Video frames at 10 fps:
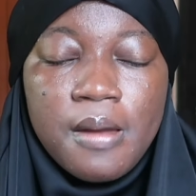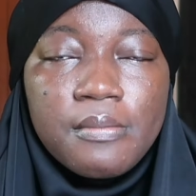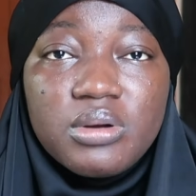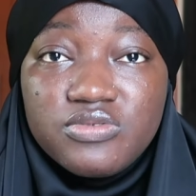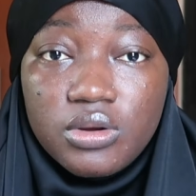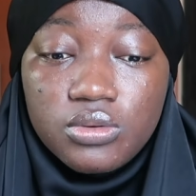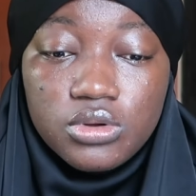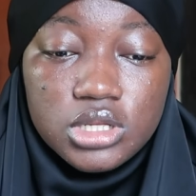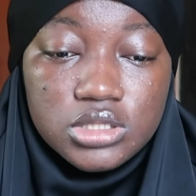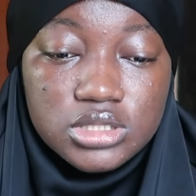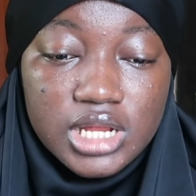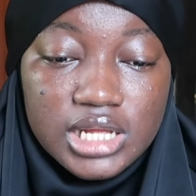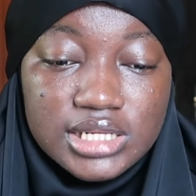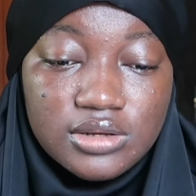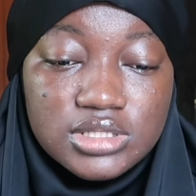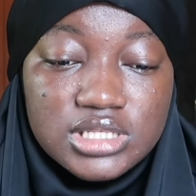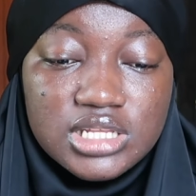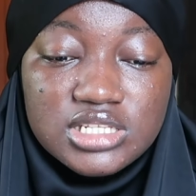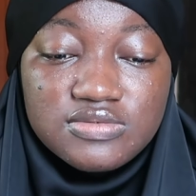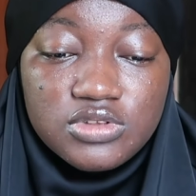But before we go into that, I want to say
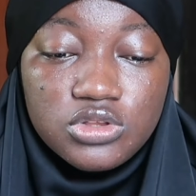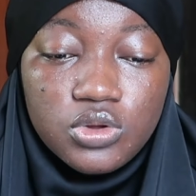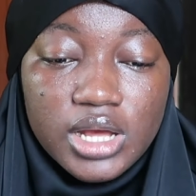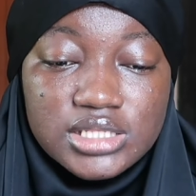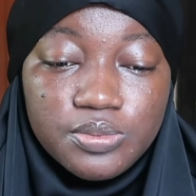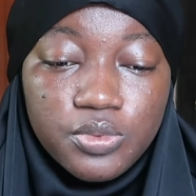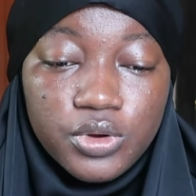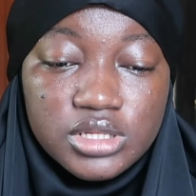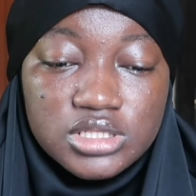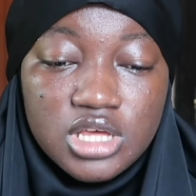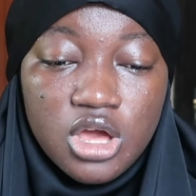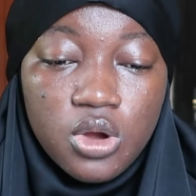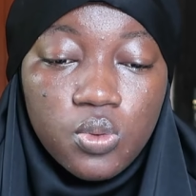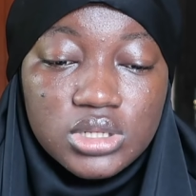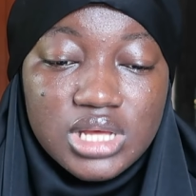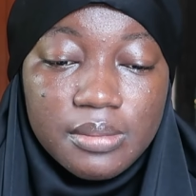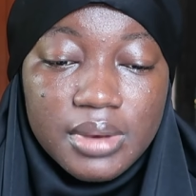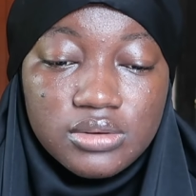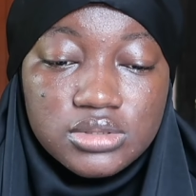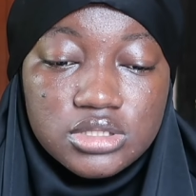this video at a point was
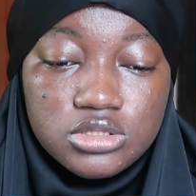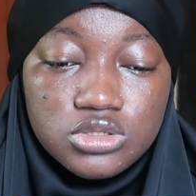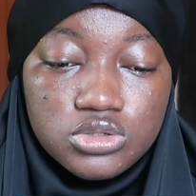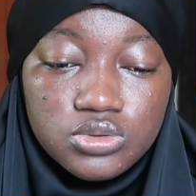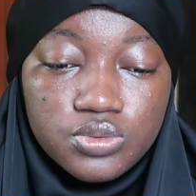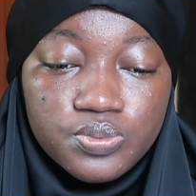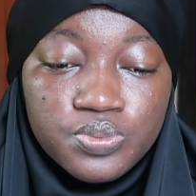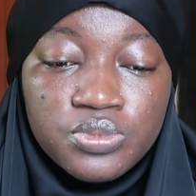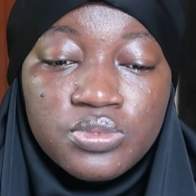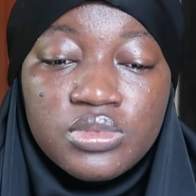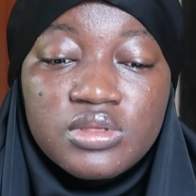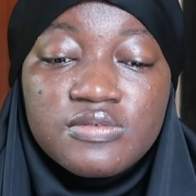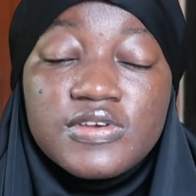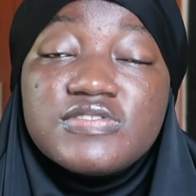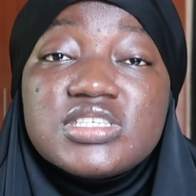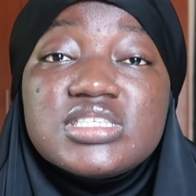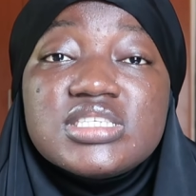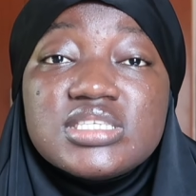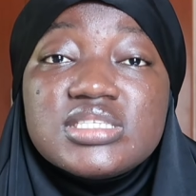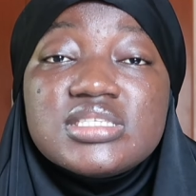amounting to
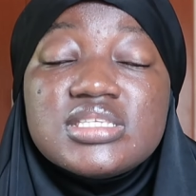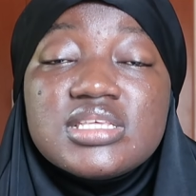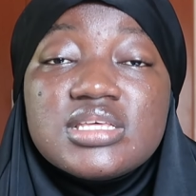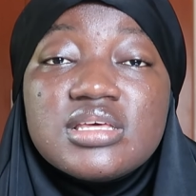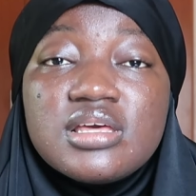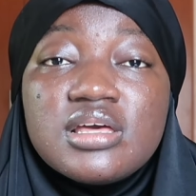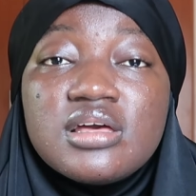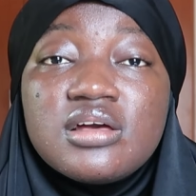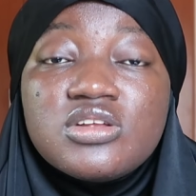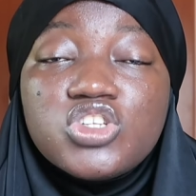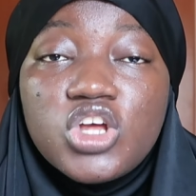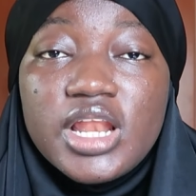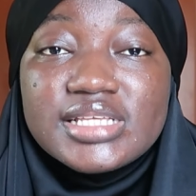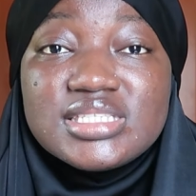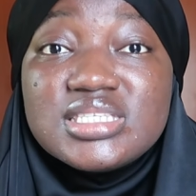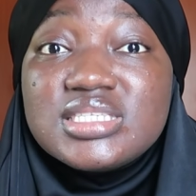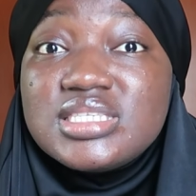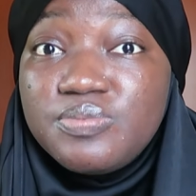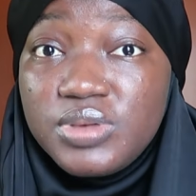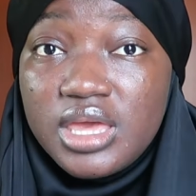$56. The
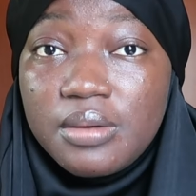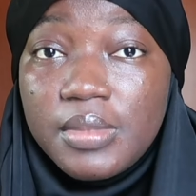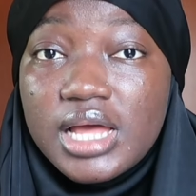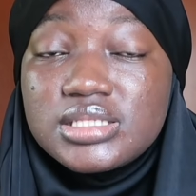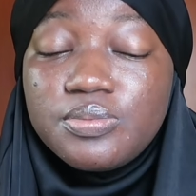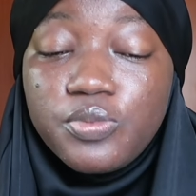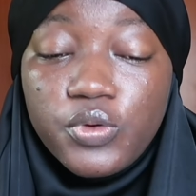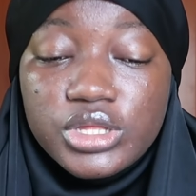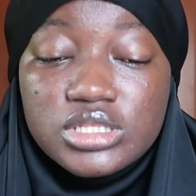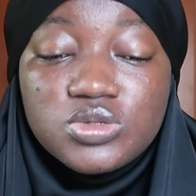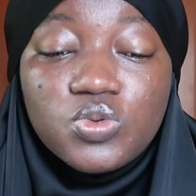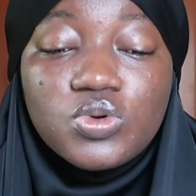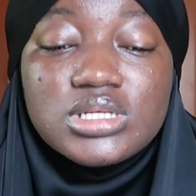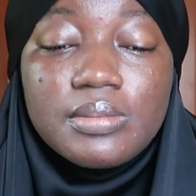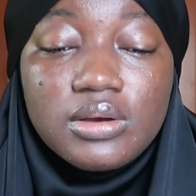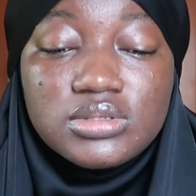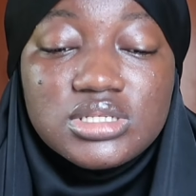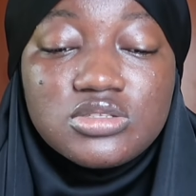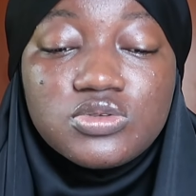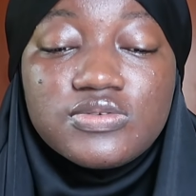CPM at a point was
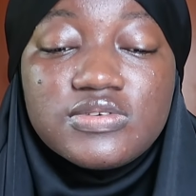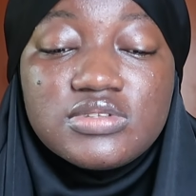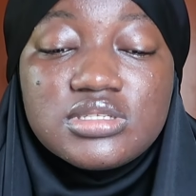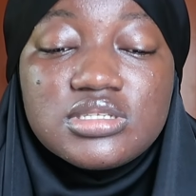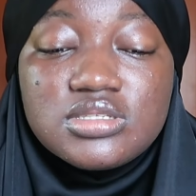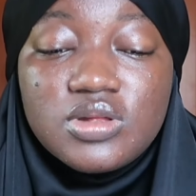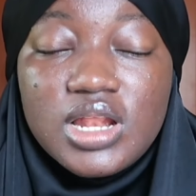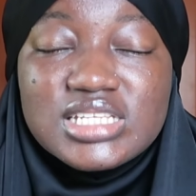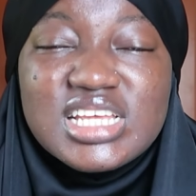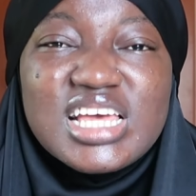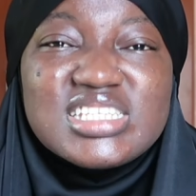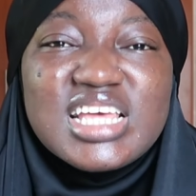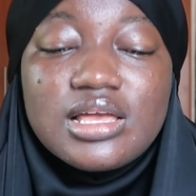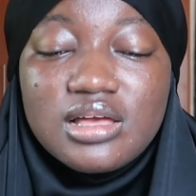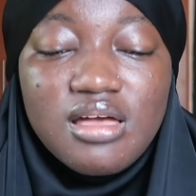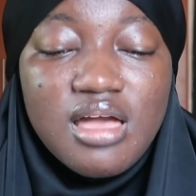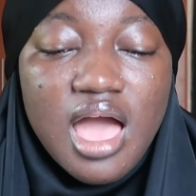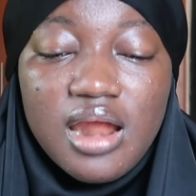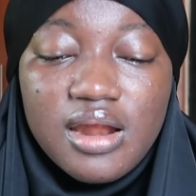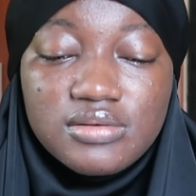amounting to $56, and that's like
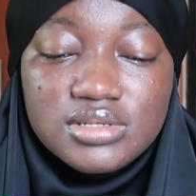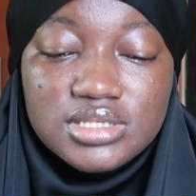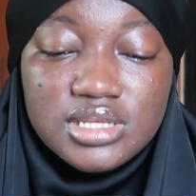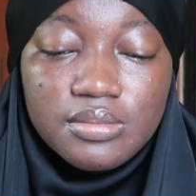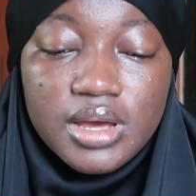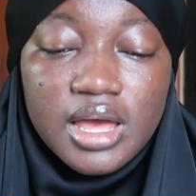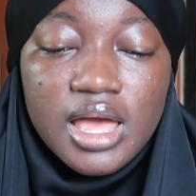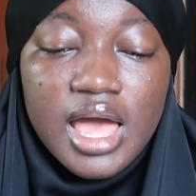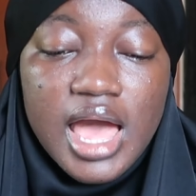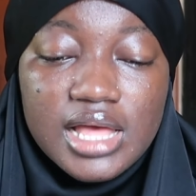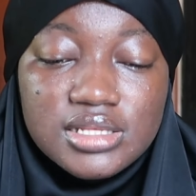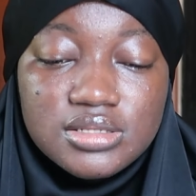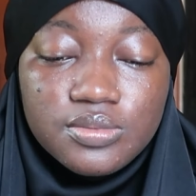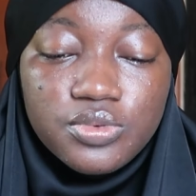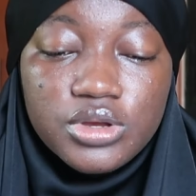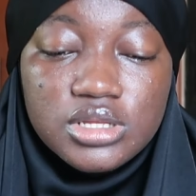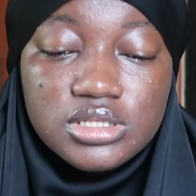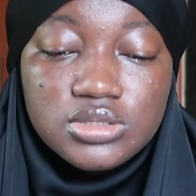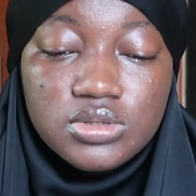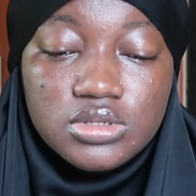around December. At some
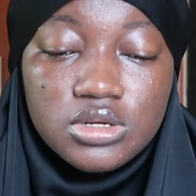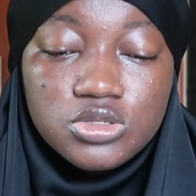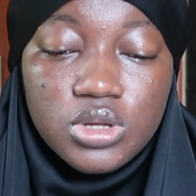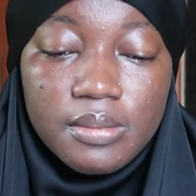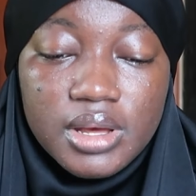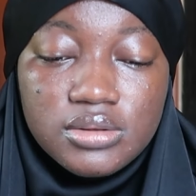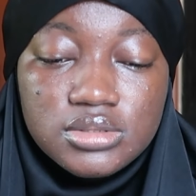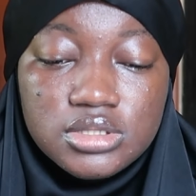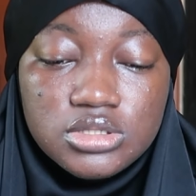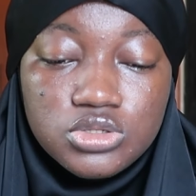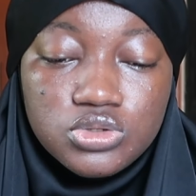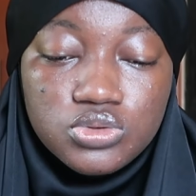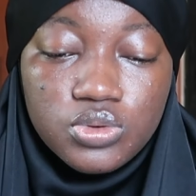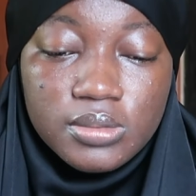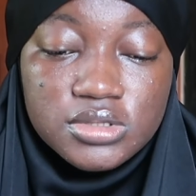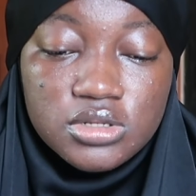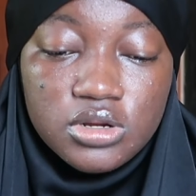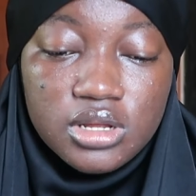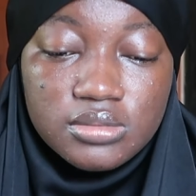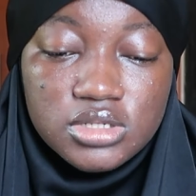point it was also amounting to, I'm
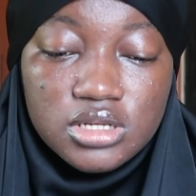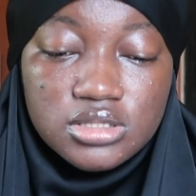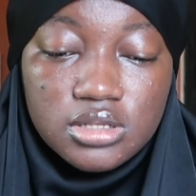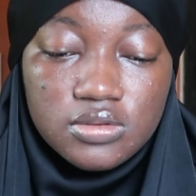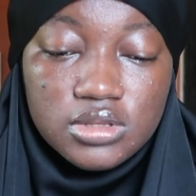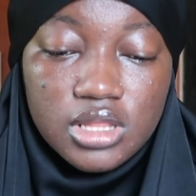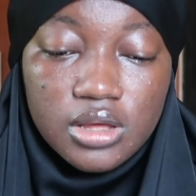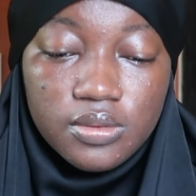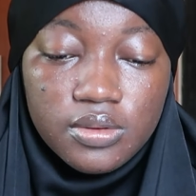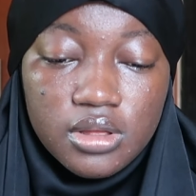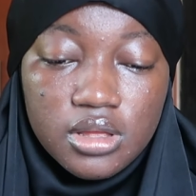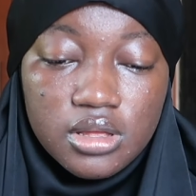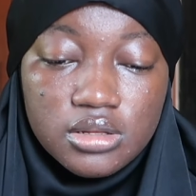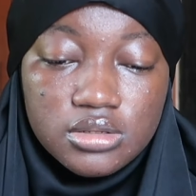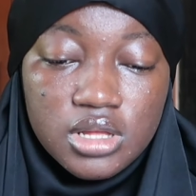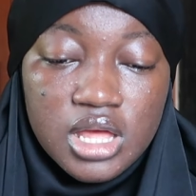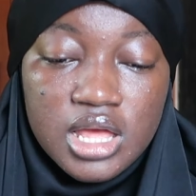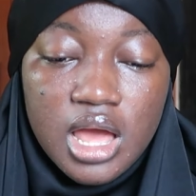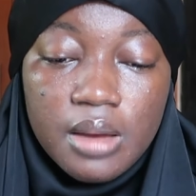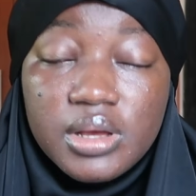sorry, I'm trying to look down,
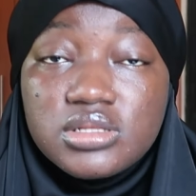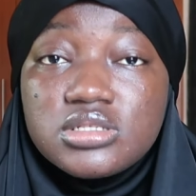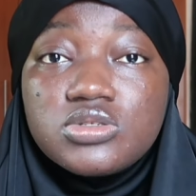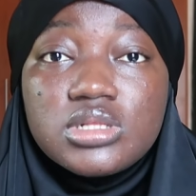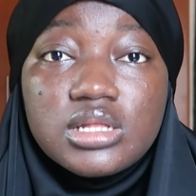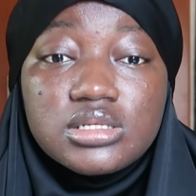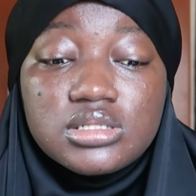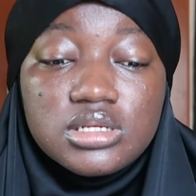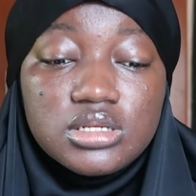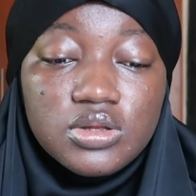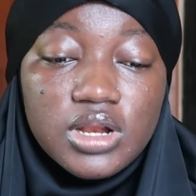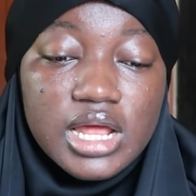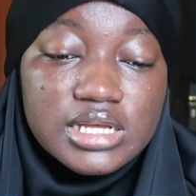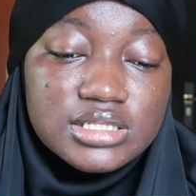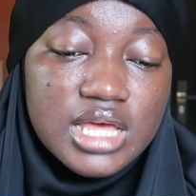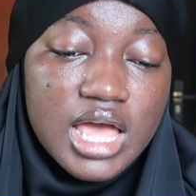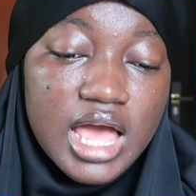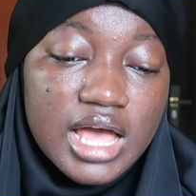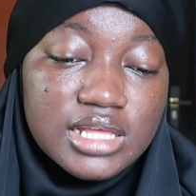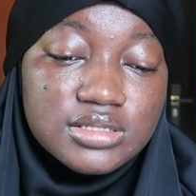amounting to $33.
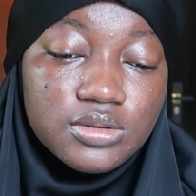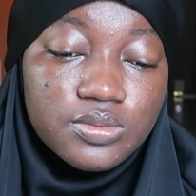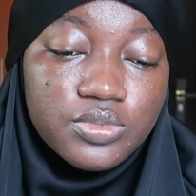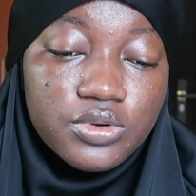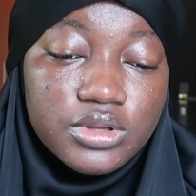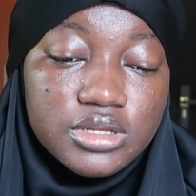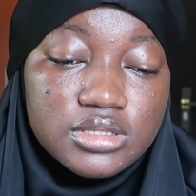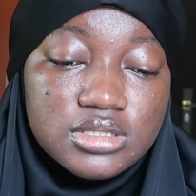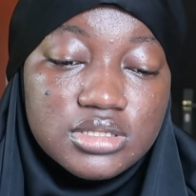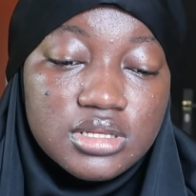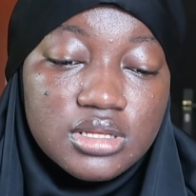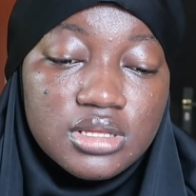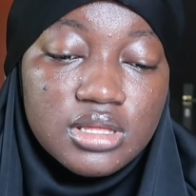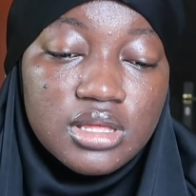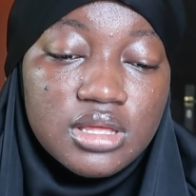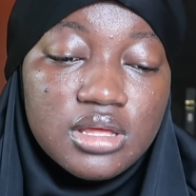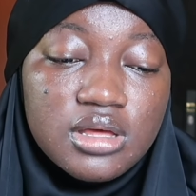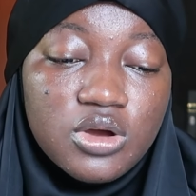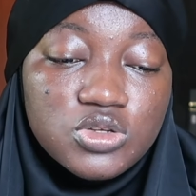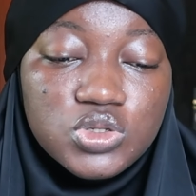At some point
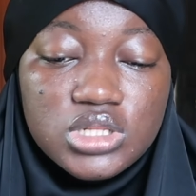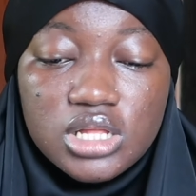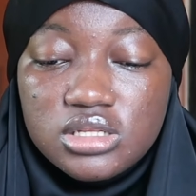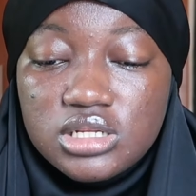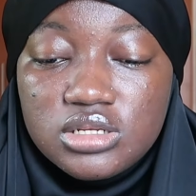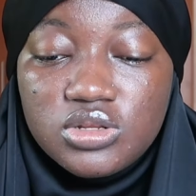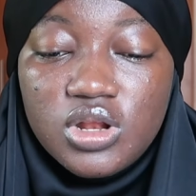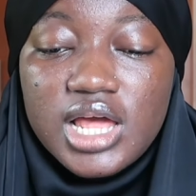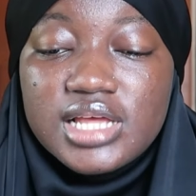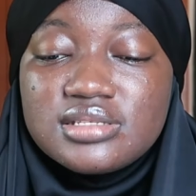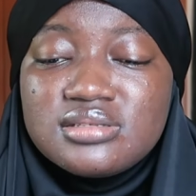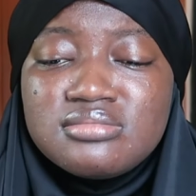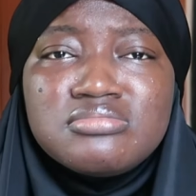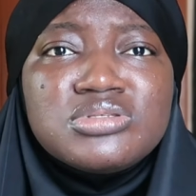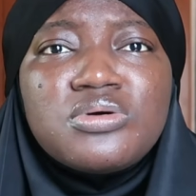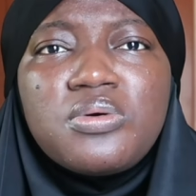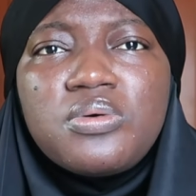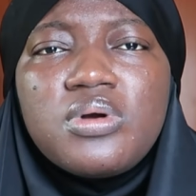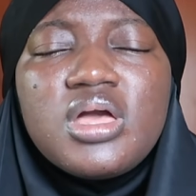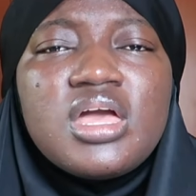also $33.
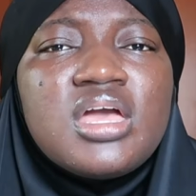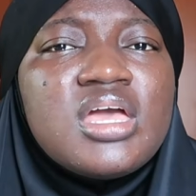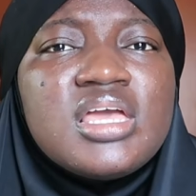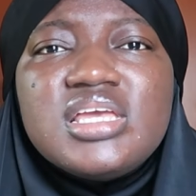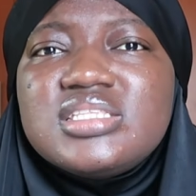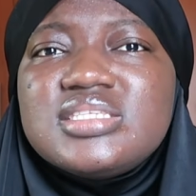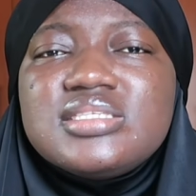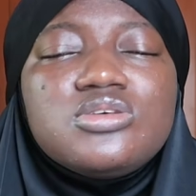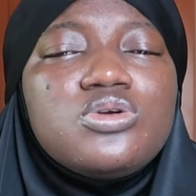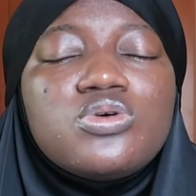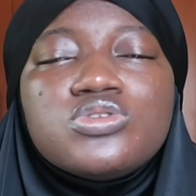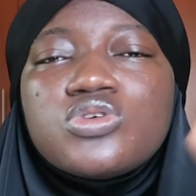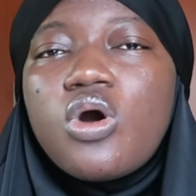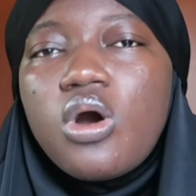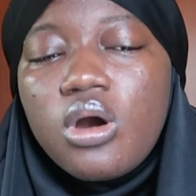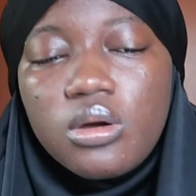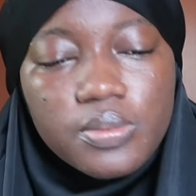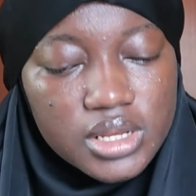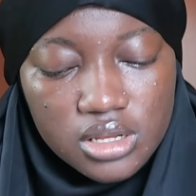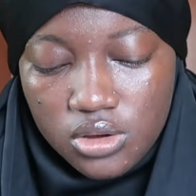So it goes up
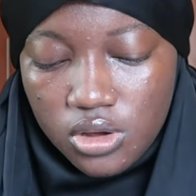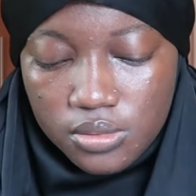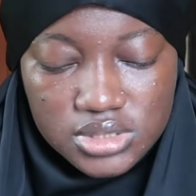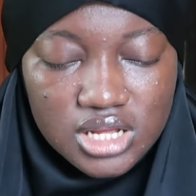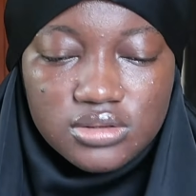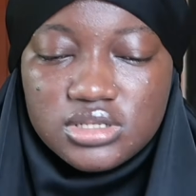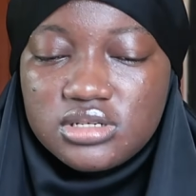and it comes down. The